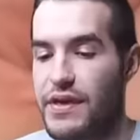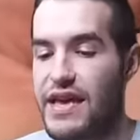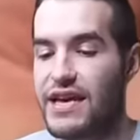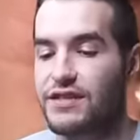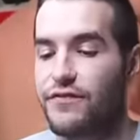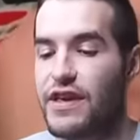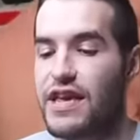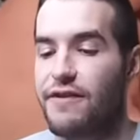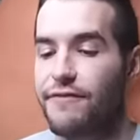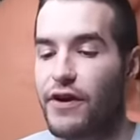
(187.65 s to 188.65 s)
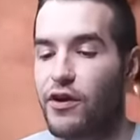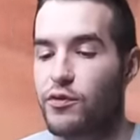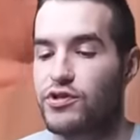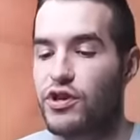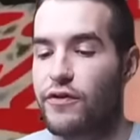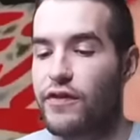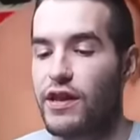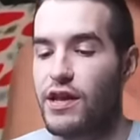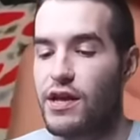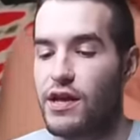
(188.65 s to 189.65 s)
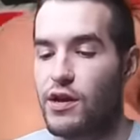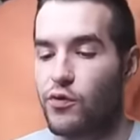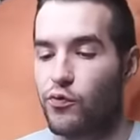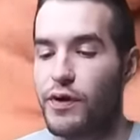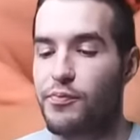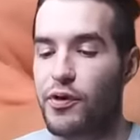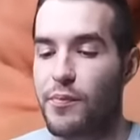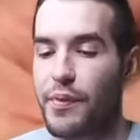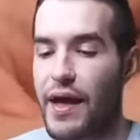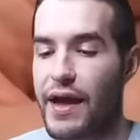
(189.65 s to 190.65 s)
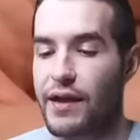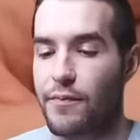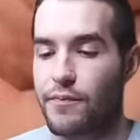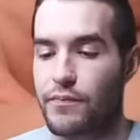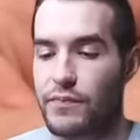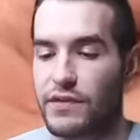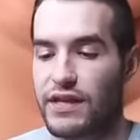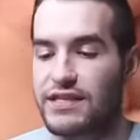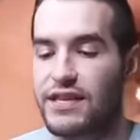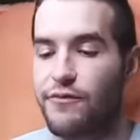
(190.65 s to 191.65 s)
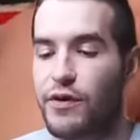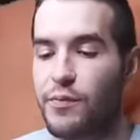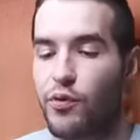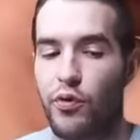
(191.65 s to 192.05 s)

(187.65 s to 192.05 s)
P S V, Pharaoh's Servant, reprint pack. Let's see if we can